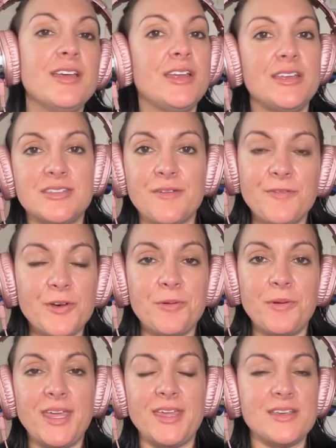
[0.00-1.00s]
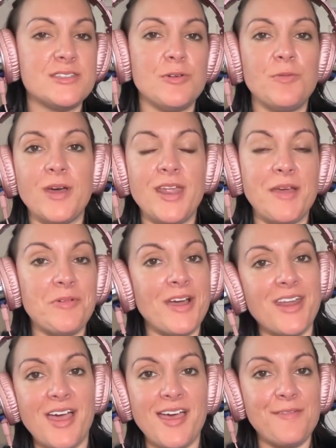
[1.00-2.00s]
it's a full week, so why
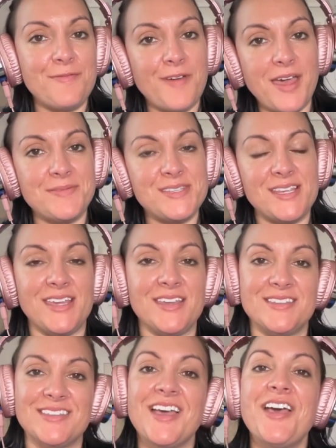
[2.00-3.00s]
not have 5 C's?